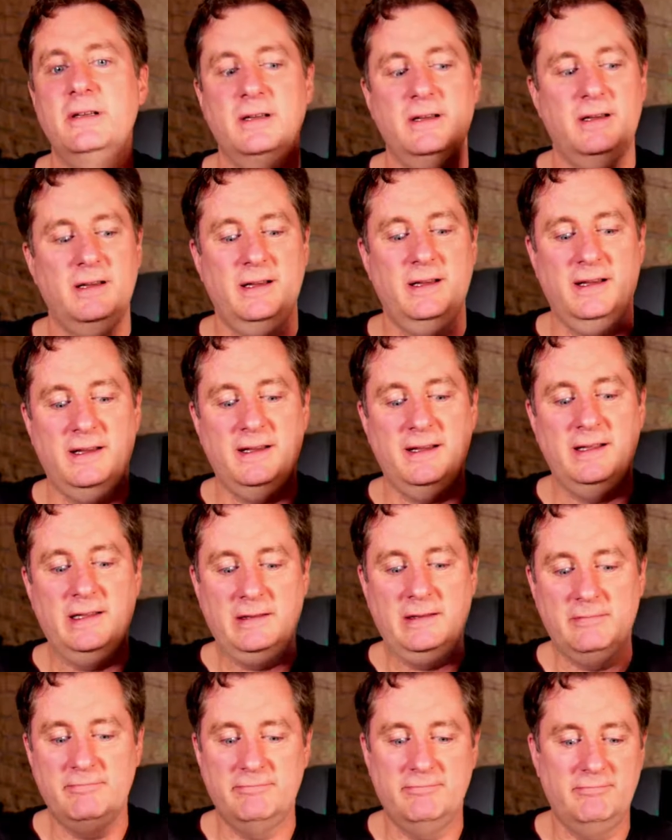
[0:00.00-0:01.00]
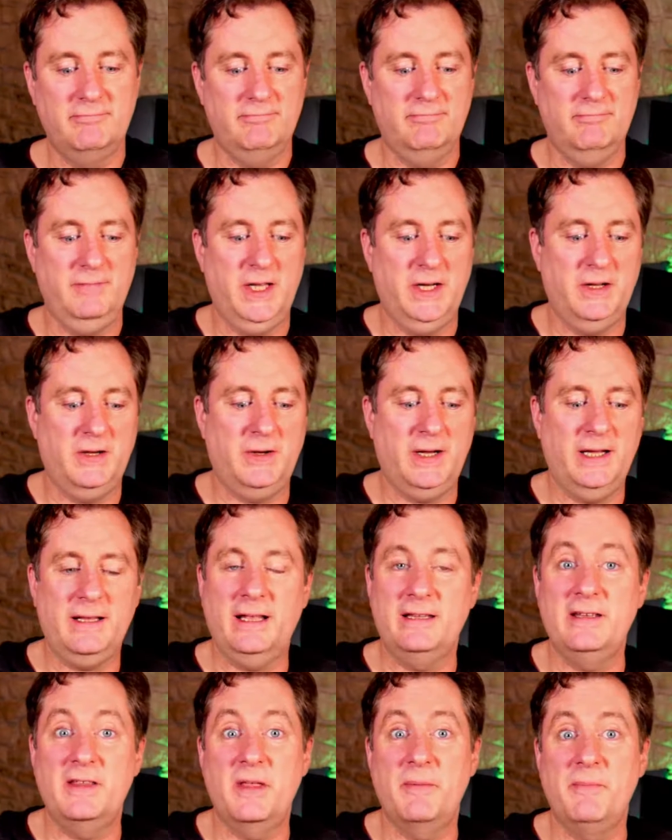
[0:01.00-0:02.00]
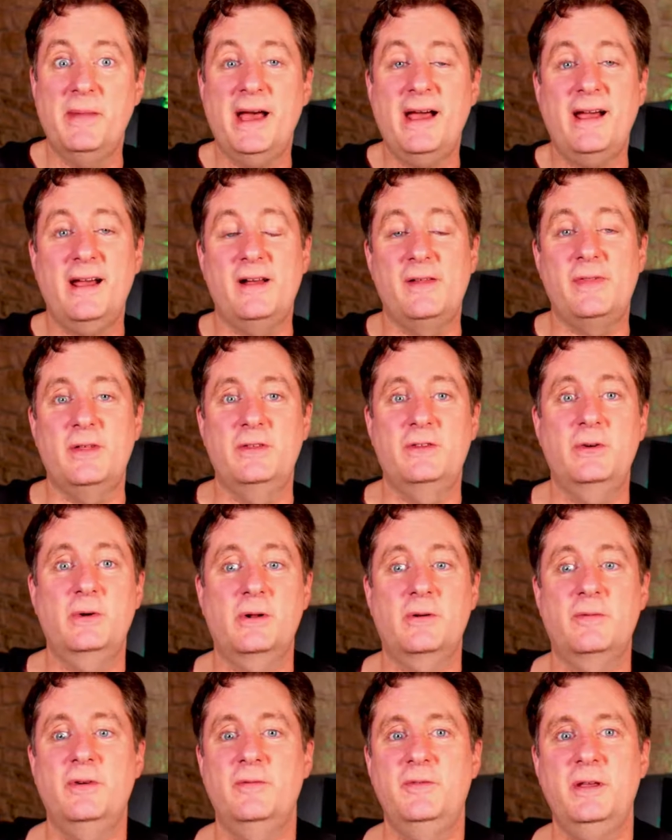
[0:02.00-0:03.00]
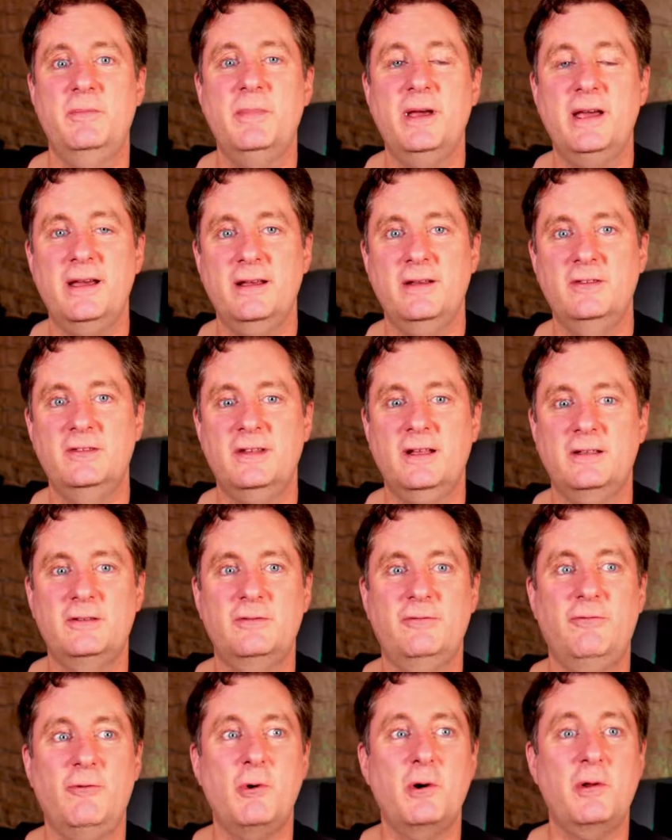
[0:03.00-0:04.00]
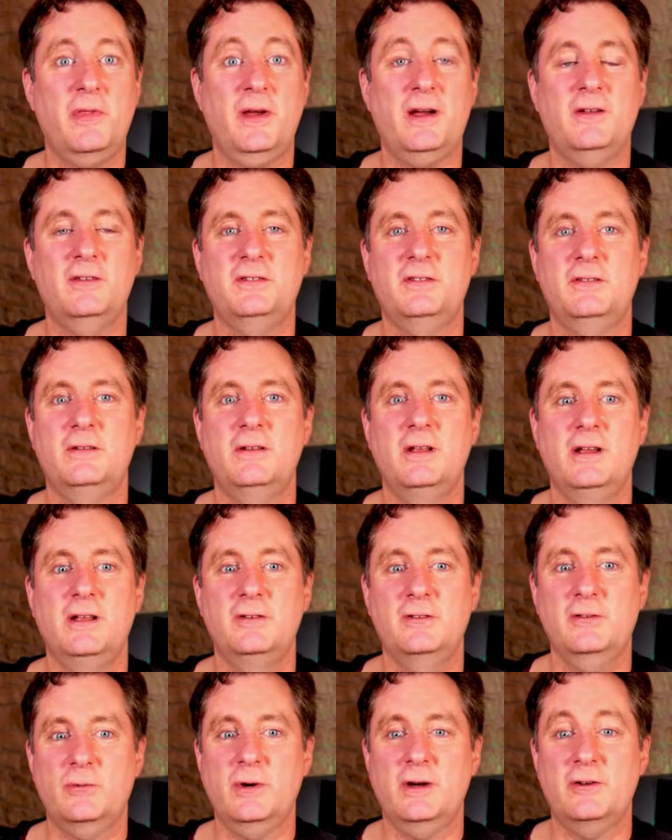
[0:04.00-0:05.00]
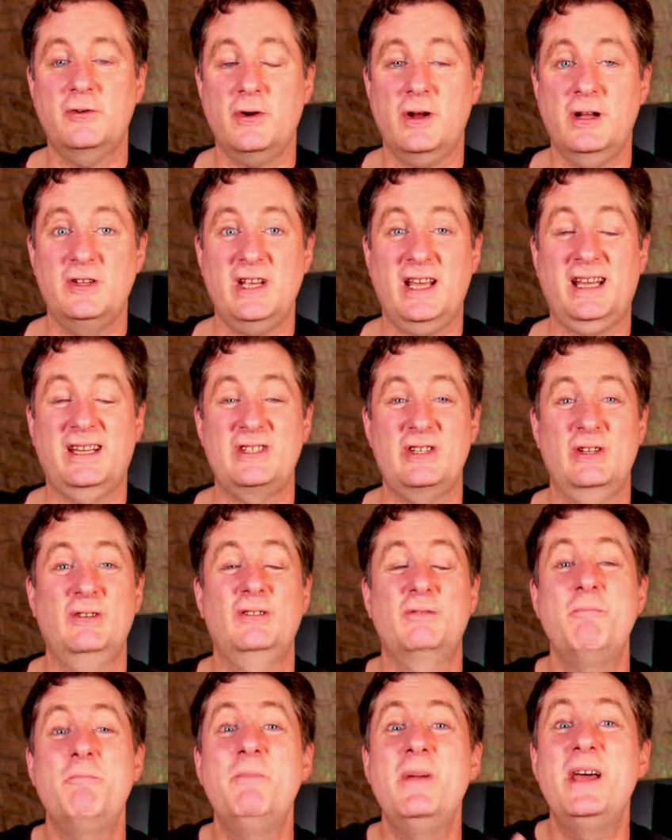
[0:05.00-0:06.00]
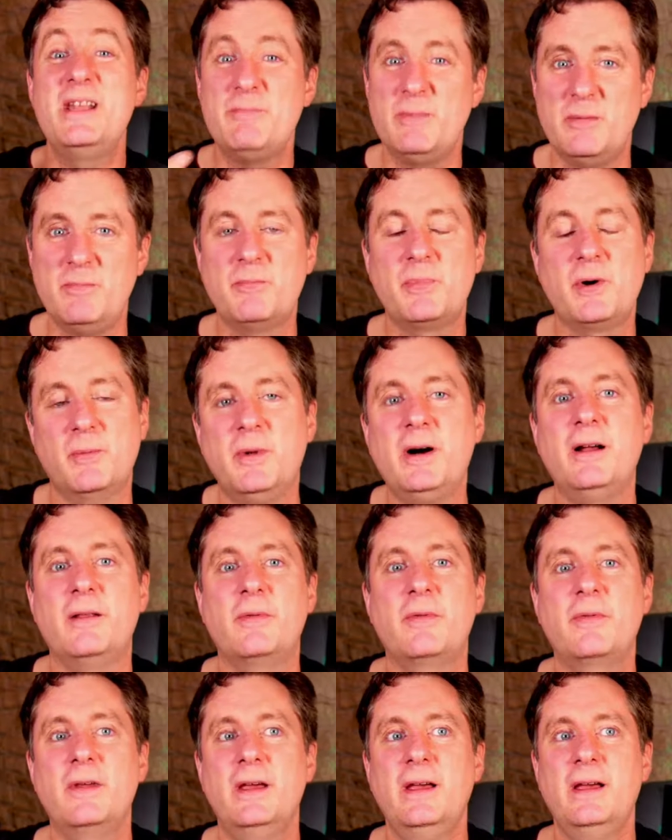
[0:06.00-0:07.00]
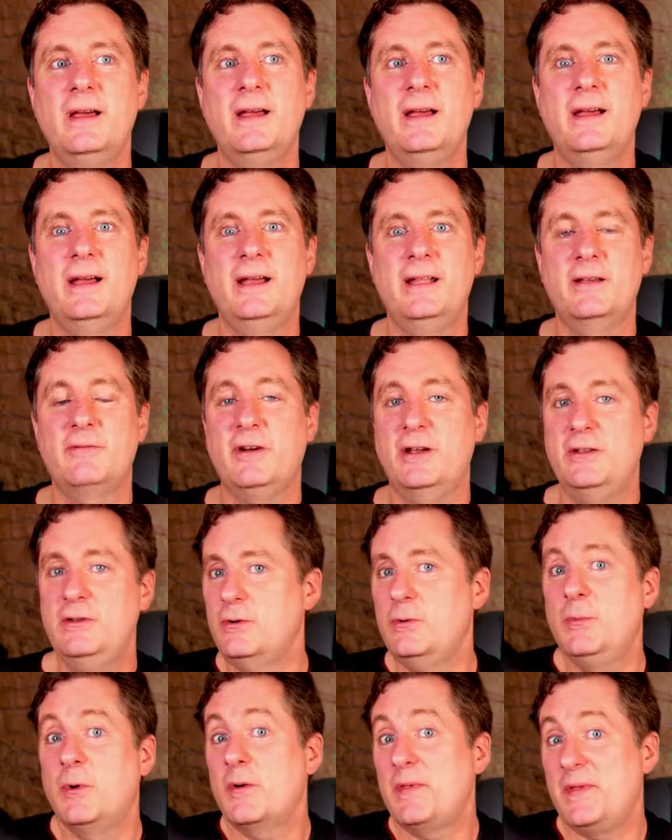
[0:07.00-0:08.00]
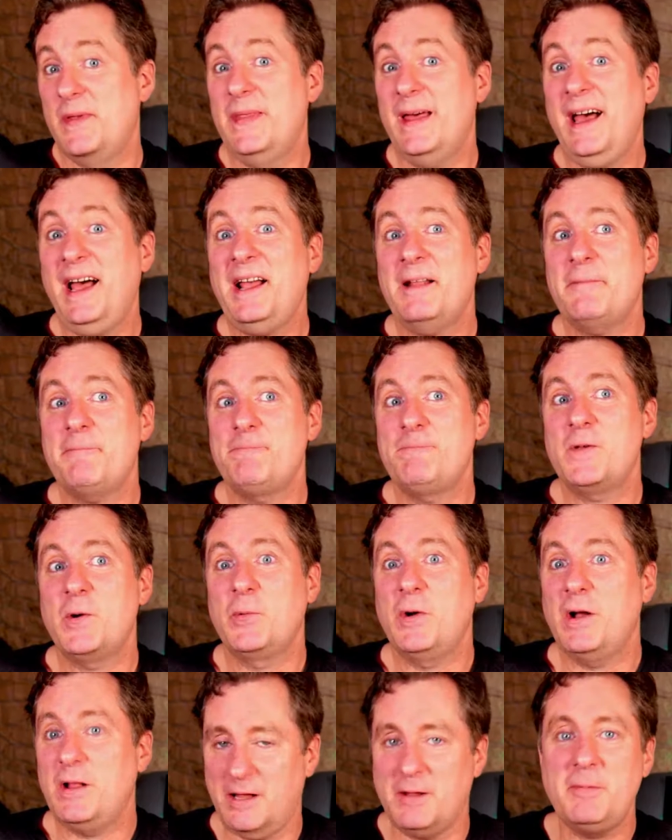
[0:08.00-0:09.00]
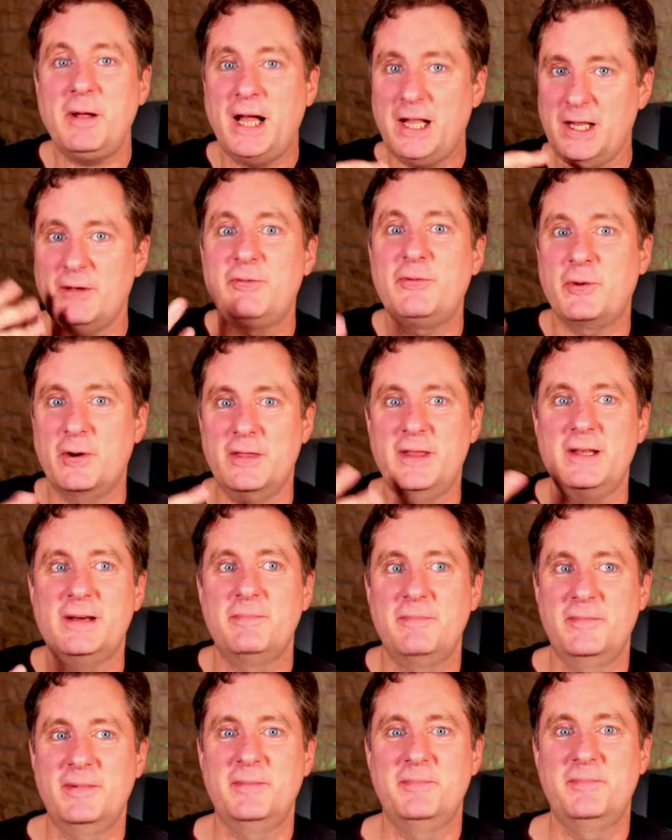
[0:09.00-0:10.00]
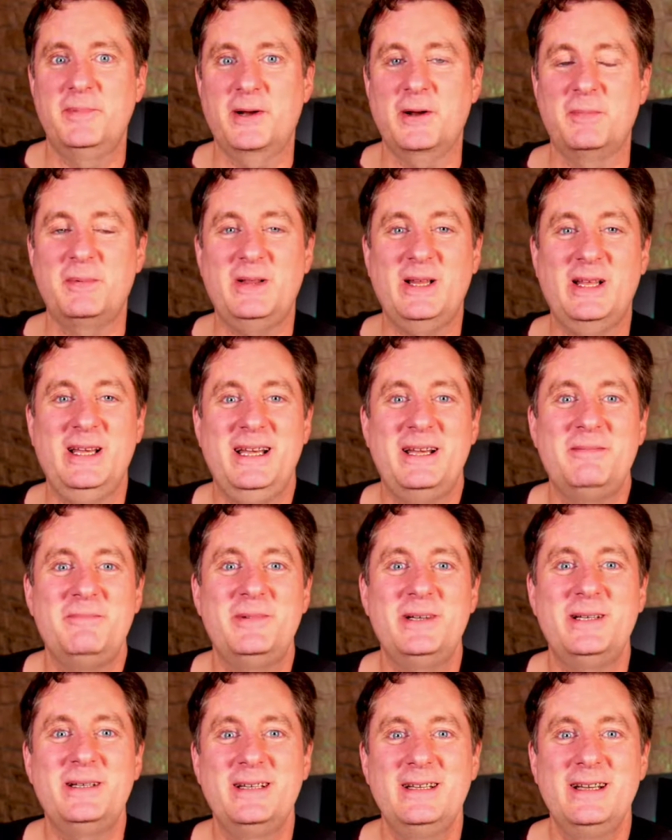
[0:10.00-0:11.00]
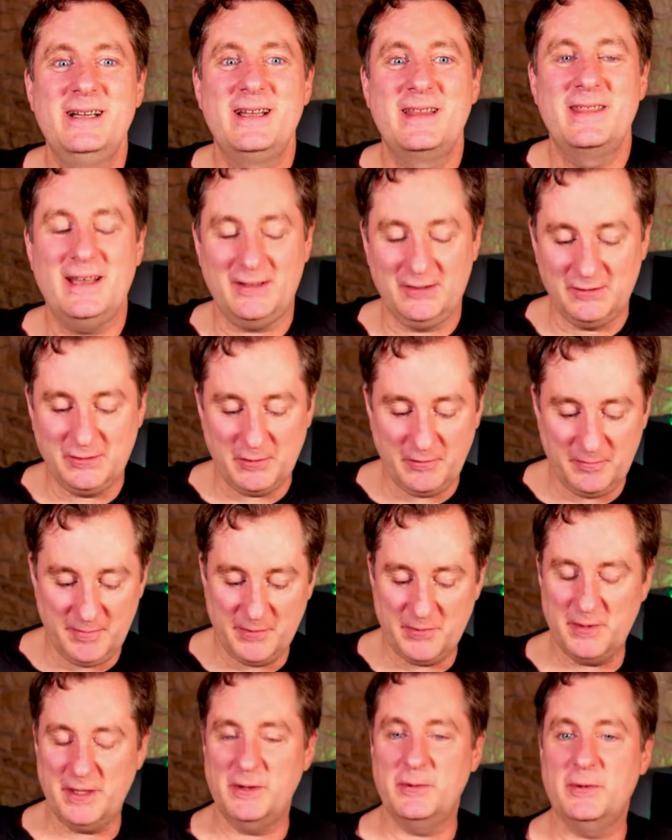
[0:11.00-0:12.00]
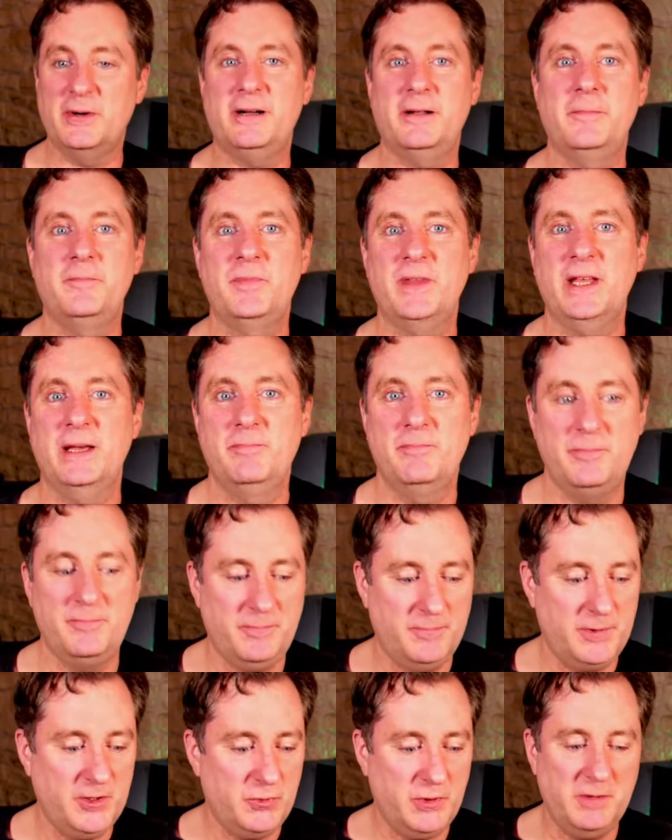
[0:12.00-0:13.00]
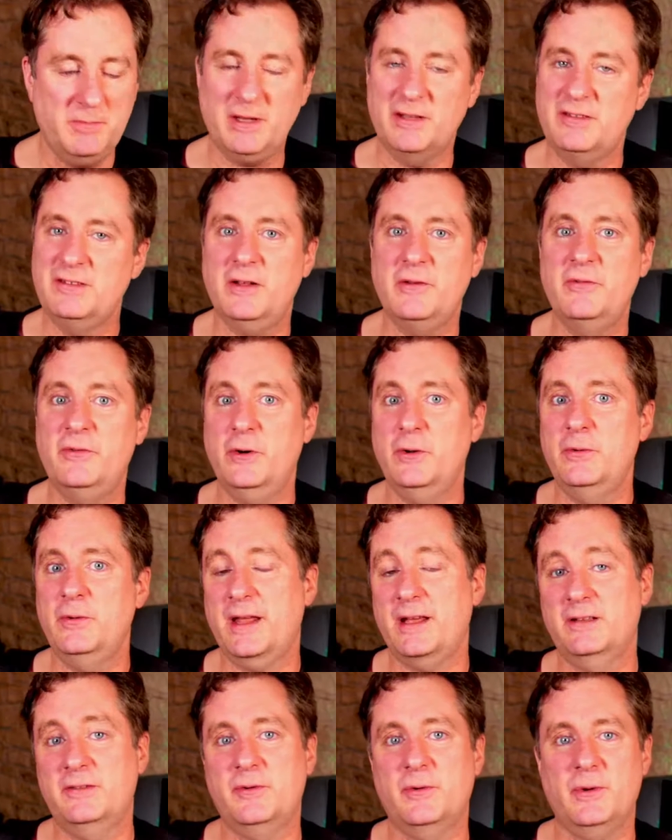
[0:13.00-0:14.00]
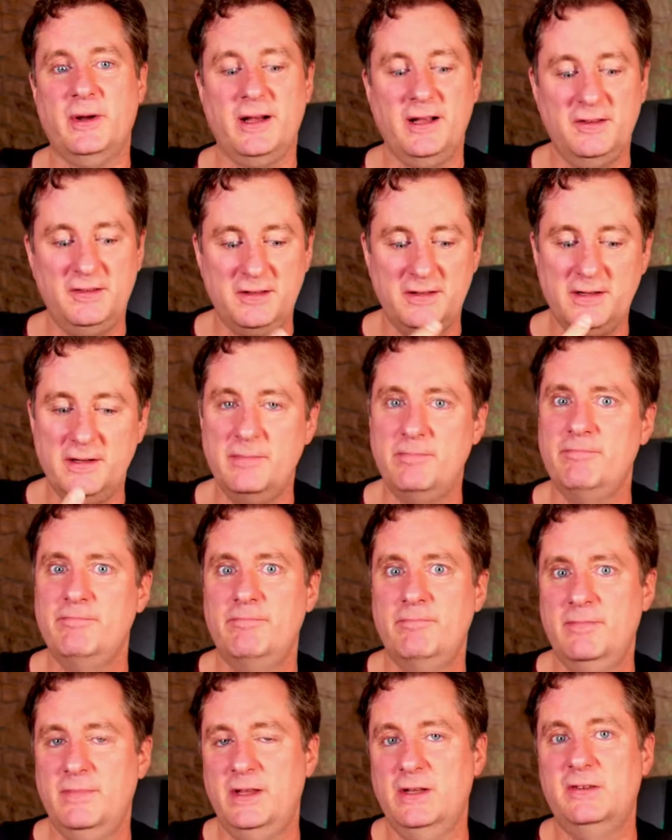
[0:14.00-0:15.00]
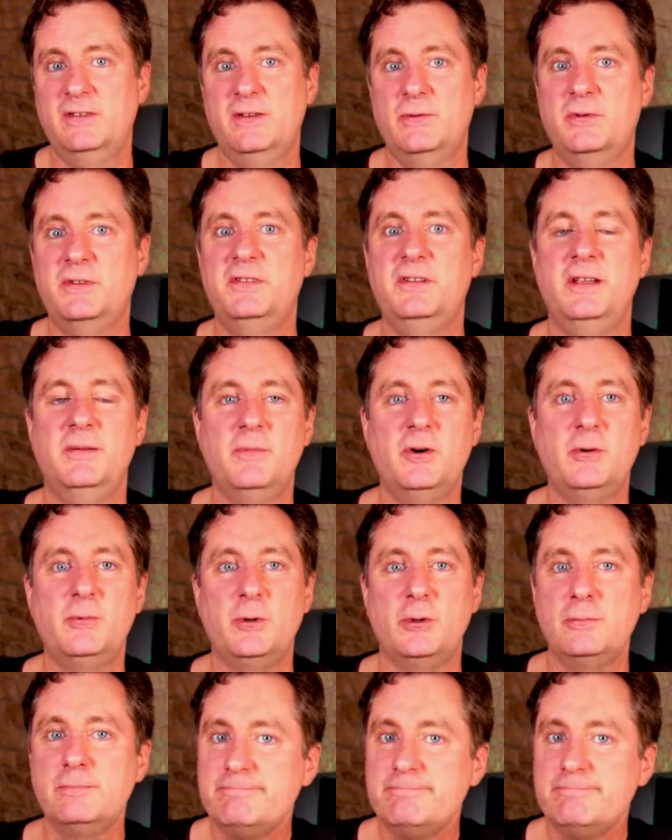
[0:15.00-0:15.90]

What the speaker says: And I did the math, and 250 megs, that's 4,000 Square transactions minimum per month. And if I do more than that, well, I'll afford the bigger plan. But that served me pretty well. And between my cell phone that has Verizon and this that was T-Mobile,